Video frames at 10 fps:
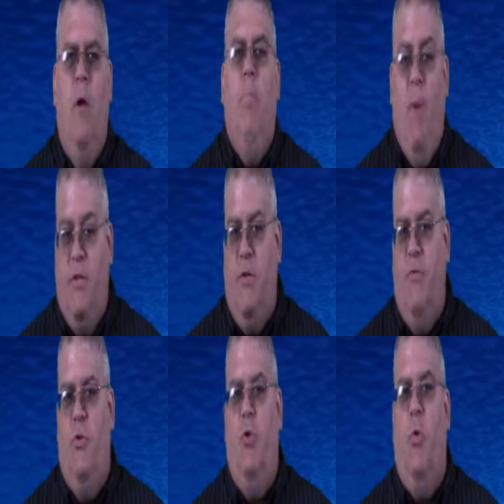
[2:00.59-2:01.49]
Much of
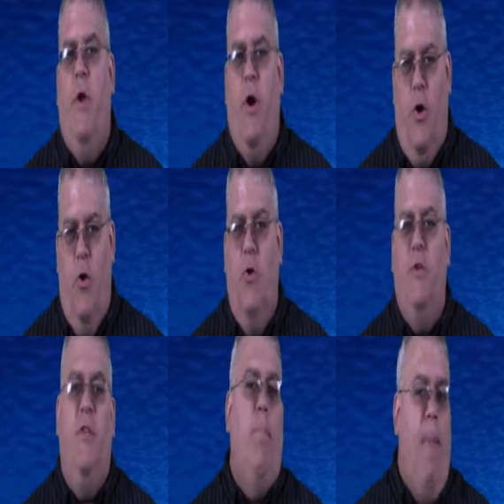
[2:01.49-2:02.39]
the story occurs
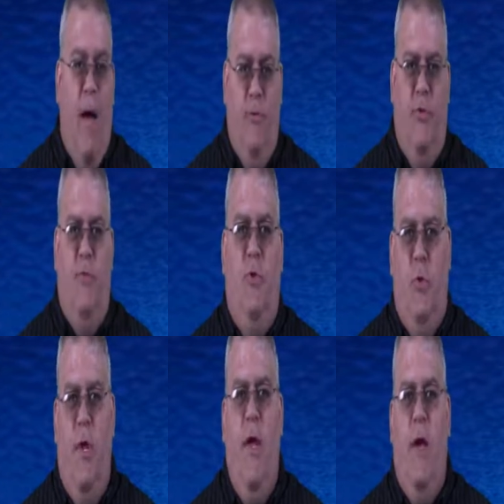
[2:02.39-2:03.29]
in the mountains
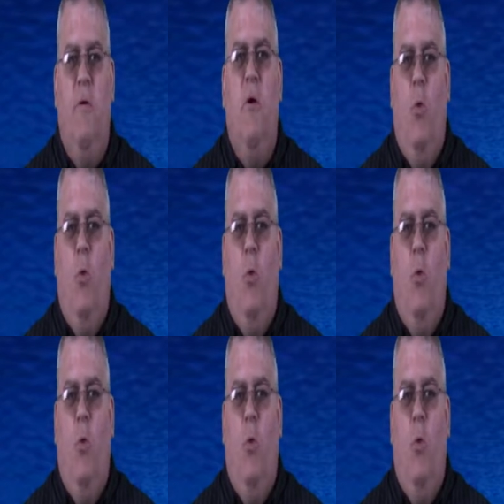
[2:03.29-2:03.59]
Judea,